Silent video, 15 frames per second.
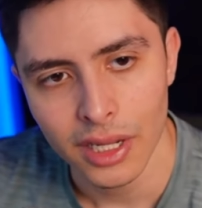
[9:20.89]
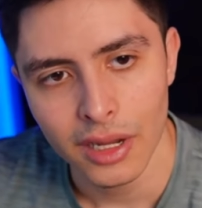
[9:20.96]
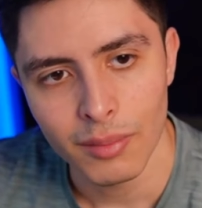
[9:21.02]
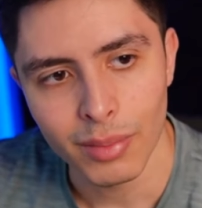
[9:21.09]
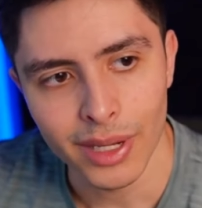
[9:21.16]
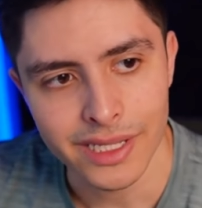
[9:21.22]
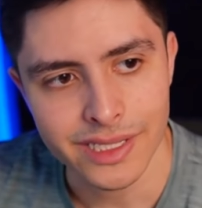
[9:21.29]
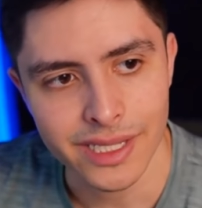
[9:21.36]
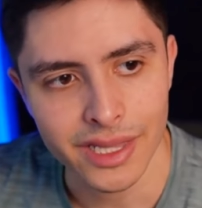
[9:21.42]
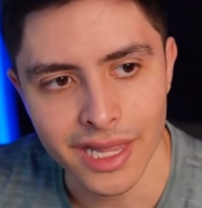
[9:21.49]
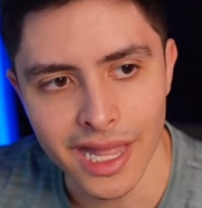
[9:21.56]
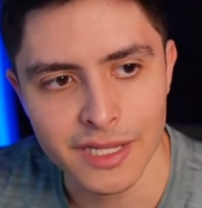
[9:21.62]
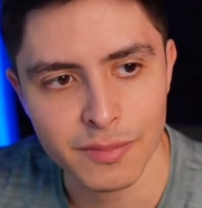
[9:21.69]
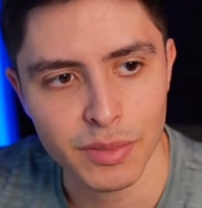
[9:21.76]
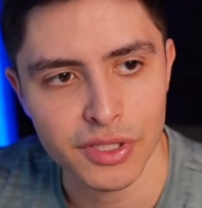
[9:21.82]
But the
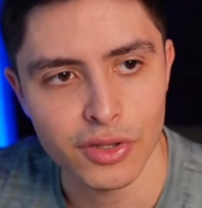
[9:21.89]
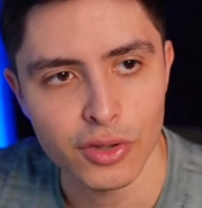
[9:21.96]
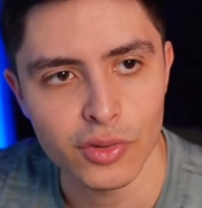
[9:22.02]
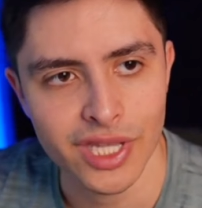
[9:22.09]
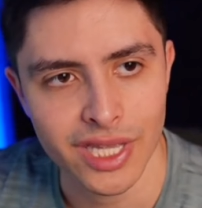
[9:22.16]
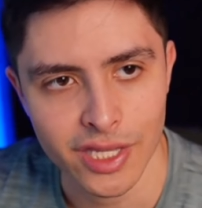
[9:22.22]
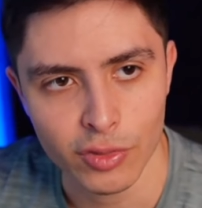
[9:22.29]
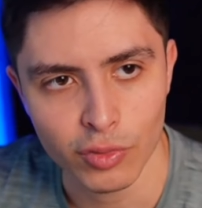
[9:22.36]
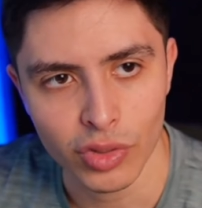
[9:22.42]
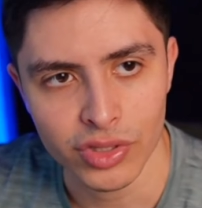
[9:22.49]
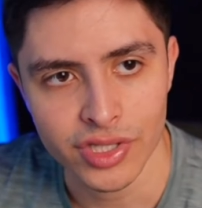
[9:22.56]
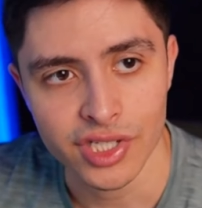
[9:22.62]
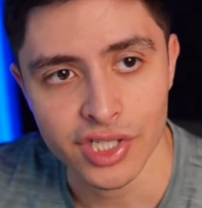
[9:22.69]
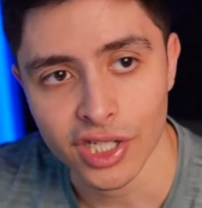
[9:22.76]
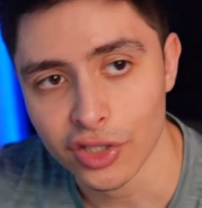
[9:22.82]
last piece of news I did want to
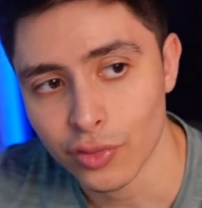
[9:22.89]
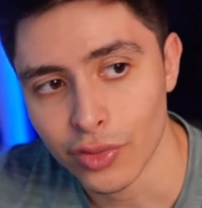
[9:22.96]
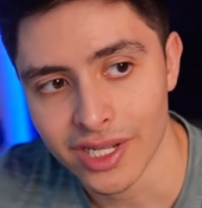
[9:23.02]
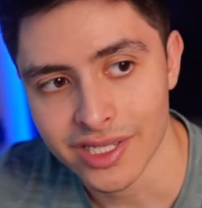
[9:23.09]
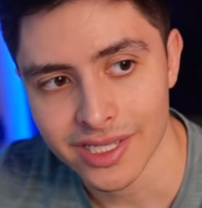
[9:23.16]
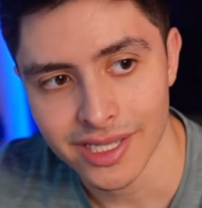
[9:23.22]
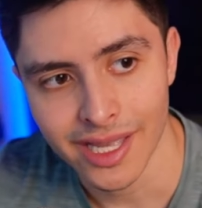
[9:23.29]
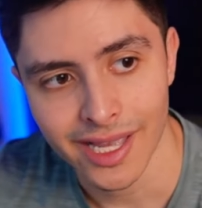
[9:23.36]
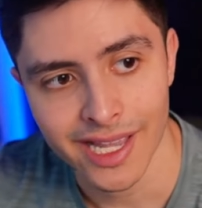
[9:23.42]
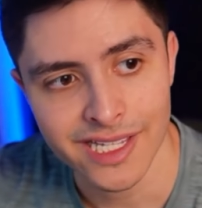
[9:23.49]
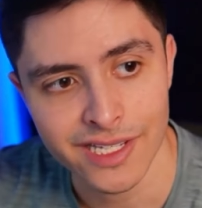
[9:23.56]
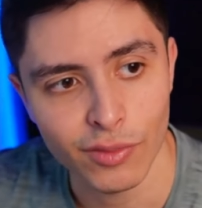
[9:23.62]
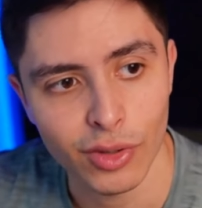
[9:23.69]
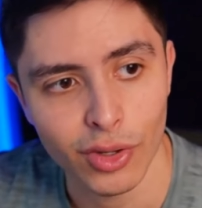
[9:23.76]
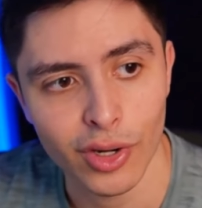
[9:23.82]
discuss with you guys today is
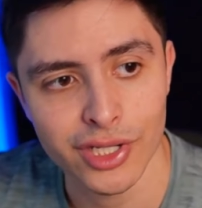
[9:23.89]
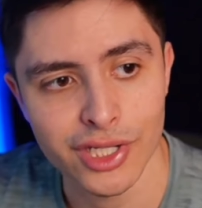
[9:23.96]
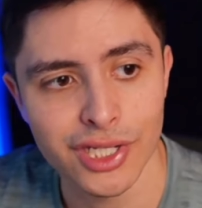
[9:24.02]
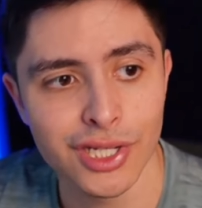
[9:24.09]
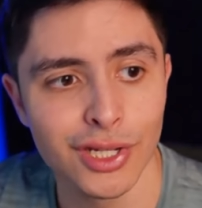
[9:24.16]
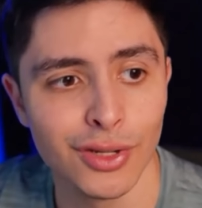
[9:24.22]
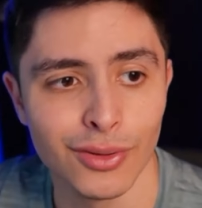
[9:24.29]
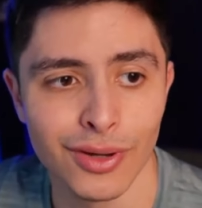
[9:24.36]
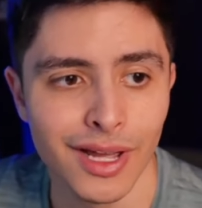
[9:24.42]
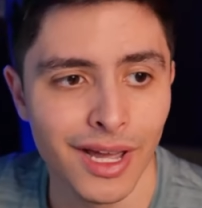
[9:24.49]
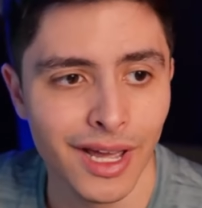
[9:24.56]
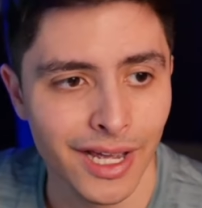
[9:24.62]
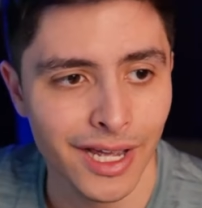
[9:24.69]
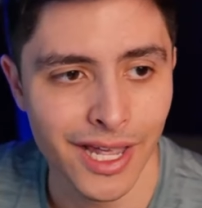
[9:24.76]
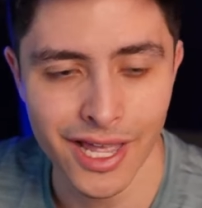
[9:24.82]
in regards to,
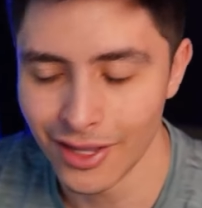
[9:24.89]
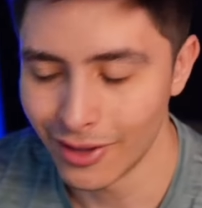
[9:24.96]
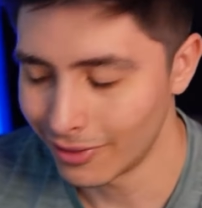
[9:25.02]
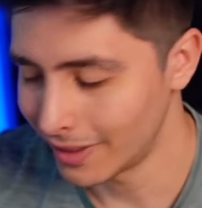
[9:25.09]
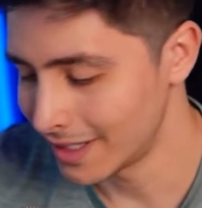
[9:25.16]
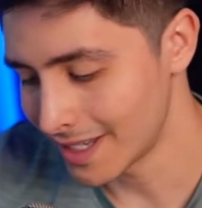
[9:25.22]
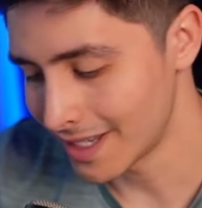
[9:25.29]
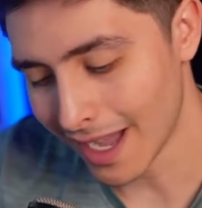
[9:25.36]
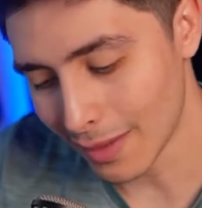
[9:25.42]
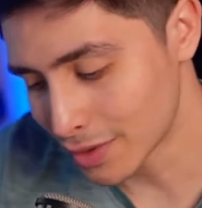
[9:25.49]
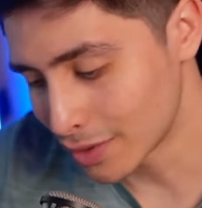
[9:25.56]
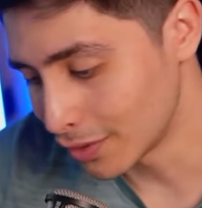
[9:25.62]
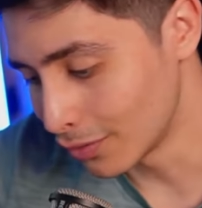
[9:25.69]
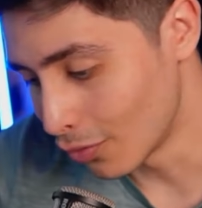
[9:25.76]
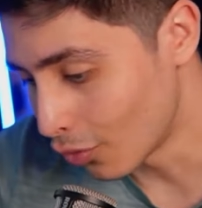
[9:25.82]
it's
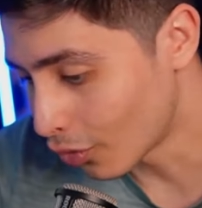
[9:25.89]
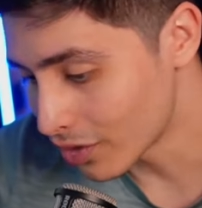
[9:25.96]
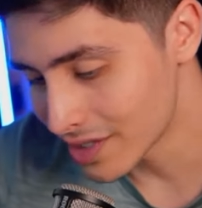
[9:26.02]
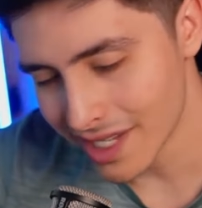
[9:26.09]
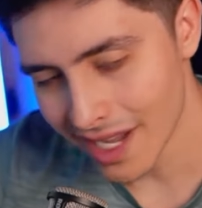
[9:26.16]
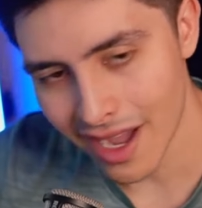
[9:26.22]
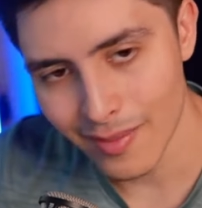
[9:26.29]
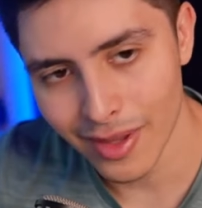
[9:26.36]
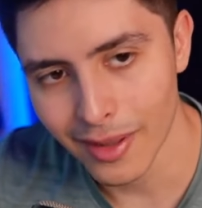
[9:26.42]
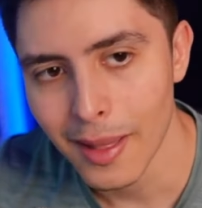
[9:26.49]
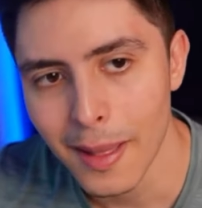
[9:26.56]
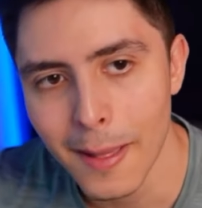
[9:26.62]
absolute worst timing.